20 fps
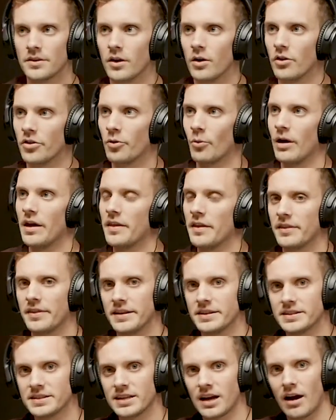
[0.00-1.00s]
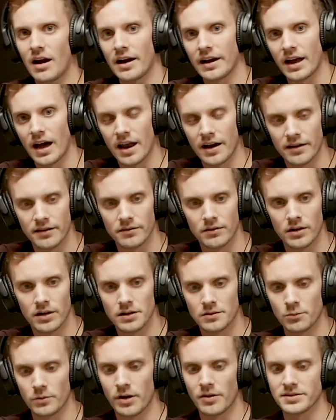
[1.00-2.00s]
The way this is how I got it
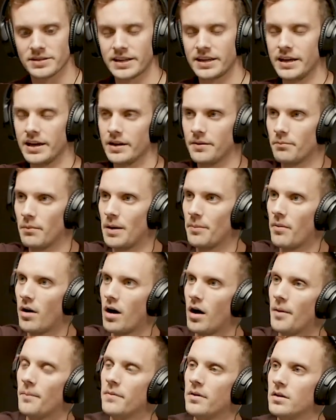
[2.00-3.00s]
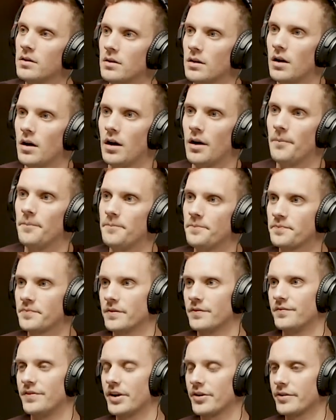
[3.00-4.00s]
when I was a kid. My mom,
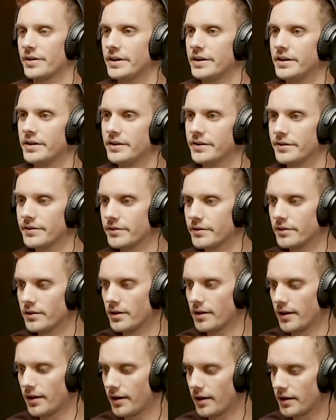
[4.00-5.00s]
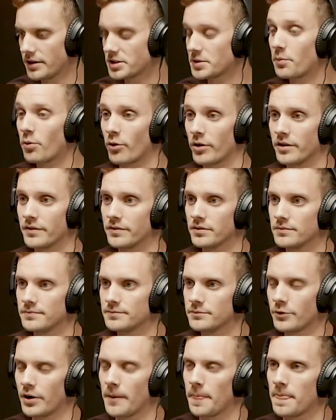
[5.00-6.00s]
very supportive,
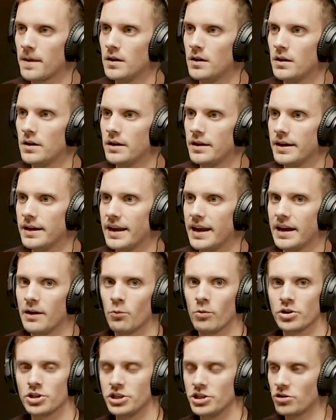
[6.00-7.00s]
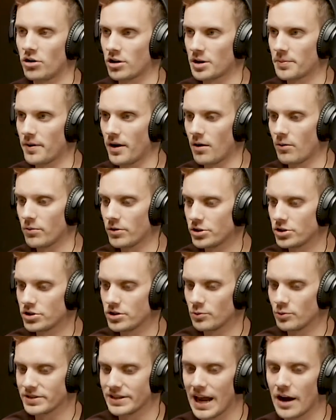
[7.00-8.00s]
right? And what she talked about, which
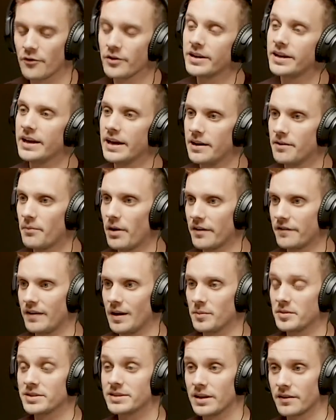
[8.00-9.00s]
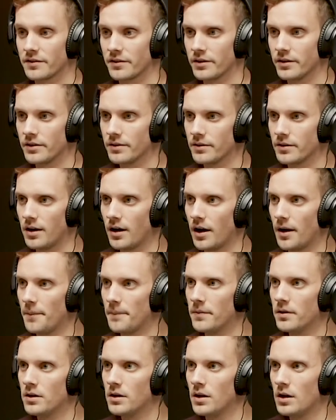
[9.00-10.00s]
was every kid in my family's different.
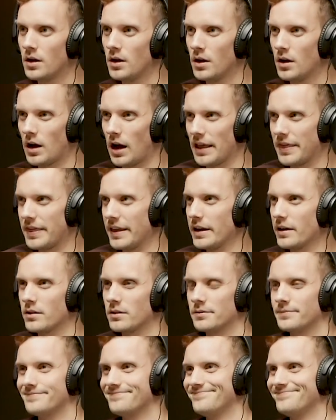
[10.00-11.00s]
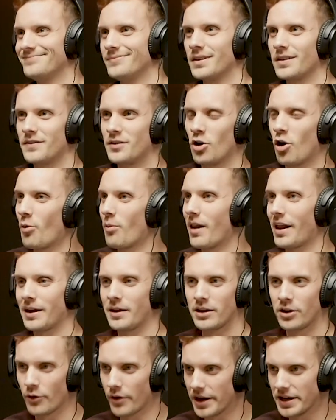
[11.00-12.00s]
I think if you go by
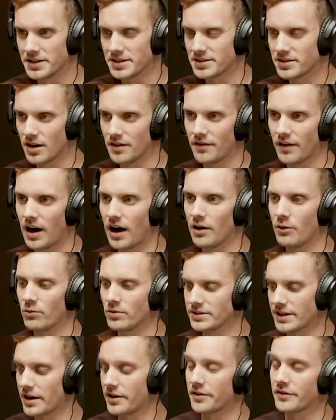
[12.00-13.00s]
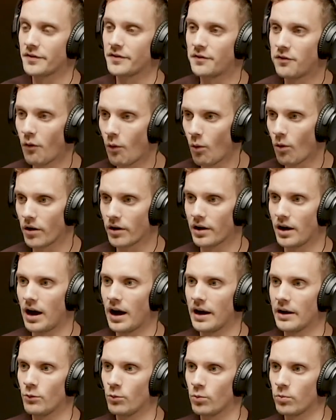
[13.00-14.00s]
like grades and stuff, I was out of the 4,
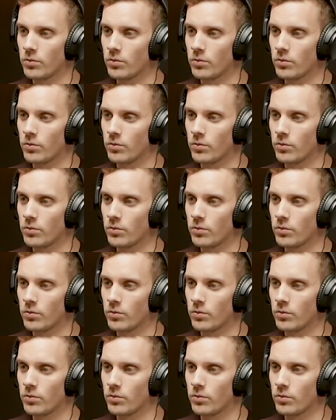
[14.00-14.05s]
I